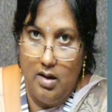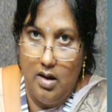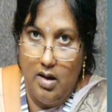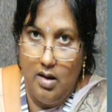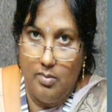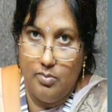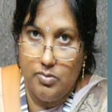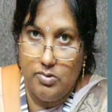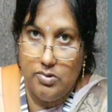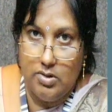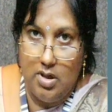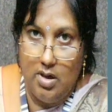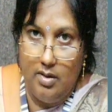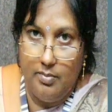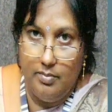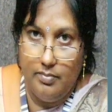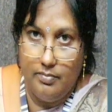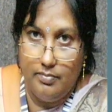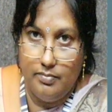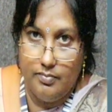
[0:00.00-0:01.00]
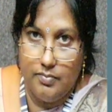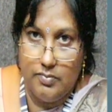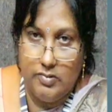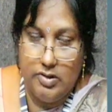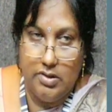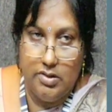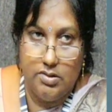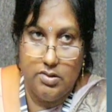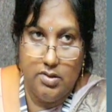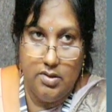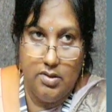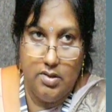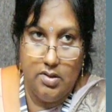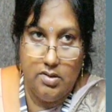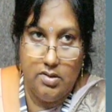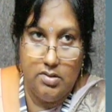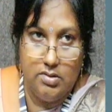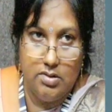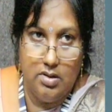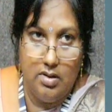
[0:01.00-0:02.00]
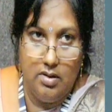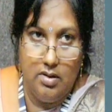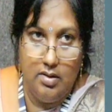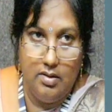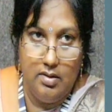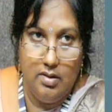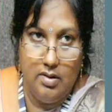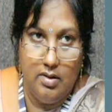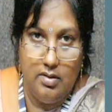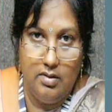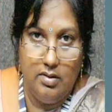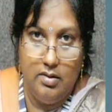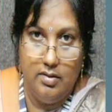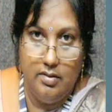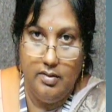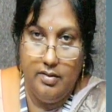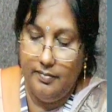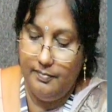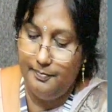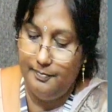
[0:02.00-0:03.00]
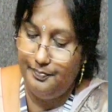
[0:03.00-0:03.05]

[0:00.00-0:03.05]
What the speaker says: I'm changing this and then here